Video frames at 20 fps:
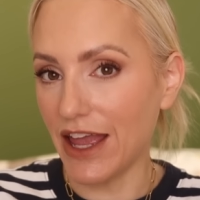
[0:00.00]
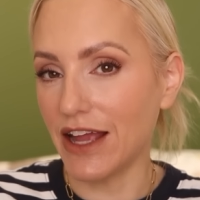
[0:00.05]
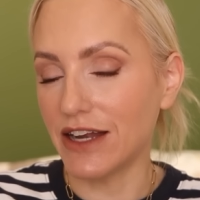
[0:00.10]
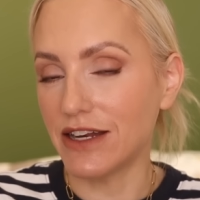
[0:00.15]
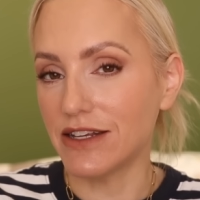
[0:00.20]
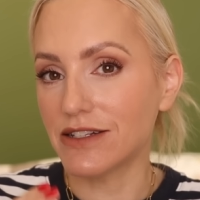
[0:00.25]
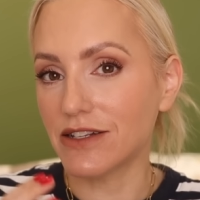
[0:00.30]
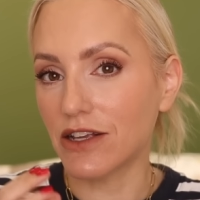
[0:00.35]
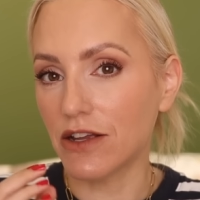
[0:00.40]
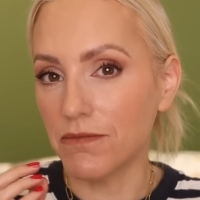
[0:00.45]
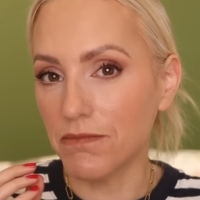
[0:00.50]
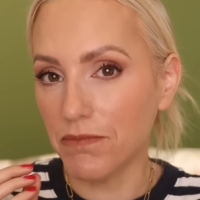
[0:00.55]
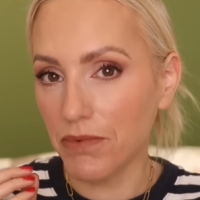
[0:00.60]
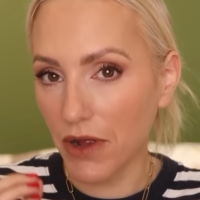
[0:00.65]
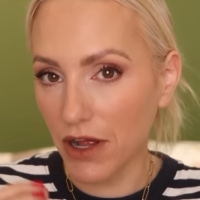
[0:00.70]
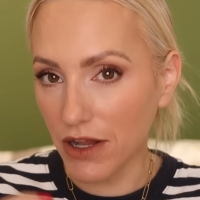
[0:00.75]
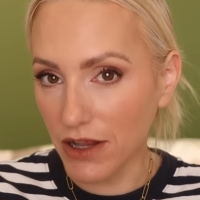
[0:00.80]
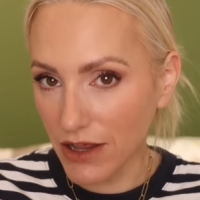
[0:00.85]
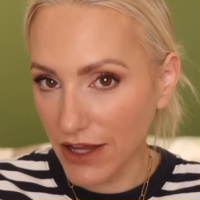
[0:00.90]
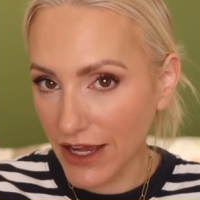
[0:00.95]
It is
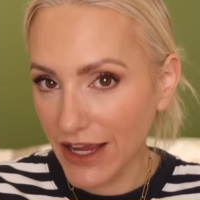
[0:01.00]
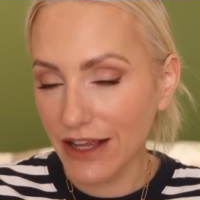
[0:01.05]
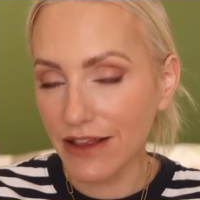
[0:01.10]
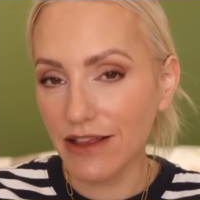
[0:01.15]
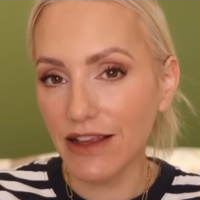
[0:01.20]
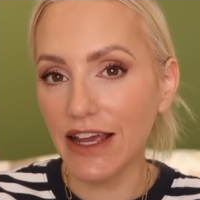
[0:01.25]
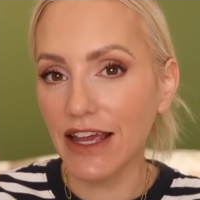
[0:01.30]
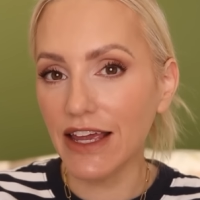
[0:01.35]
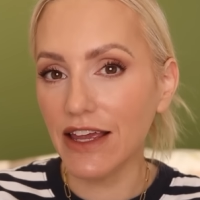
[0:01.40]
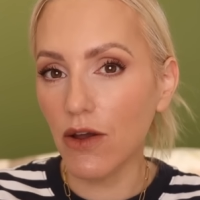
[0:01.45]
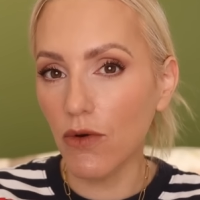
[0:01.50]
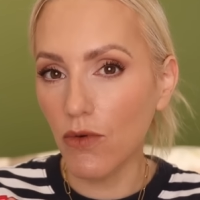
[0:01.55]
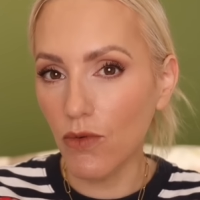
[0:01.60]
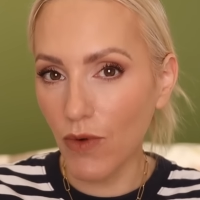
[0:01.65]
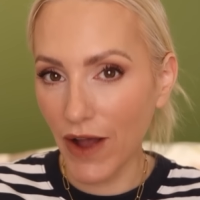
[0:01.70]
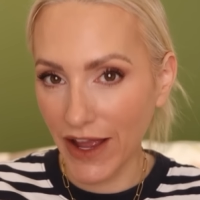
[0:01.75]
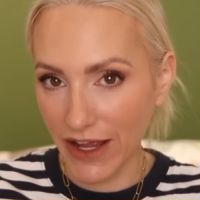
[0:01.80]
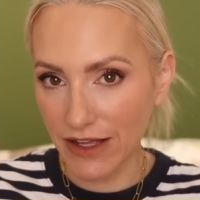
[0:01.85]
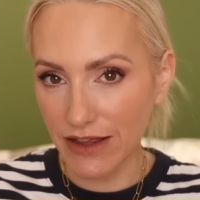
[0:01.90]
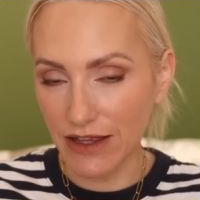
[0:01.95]
completely
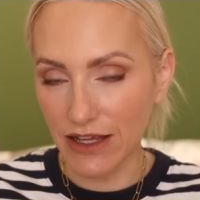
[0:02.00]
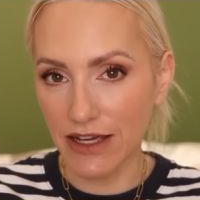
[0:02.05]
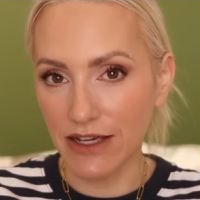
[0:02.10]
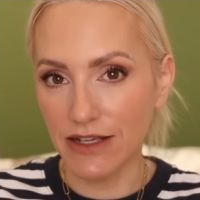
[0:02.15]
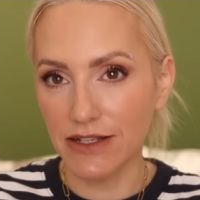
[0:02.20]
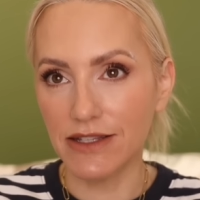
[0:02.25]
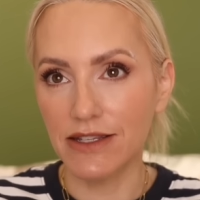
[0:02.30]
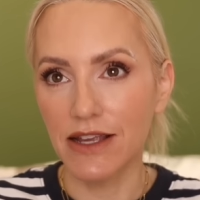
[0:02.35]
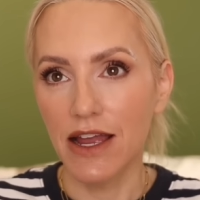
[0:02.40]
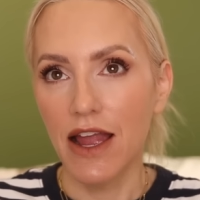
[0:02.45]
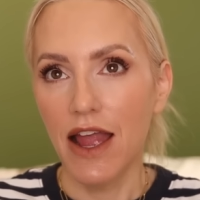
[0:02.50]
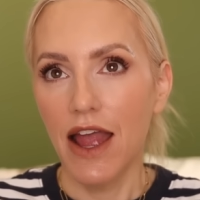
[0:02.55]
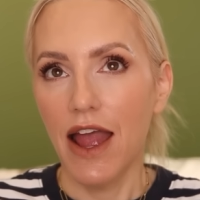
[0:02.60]
weightless,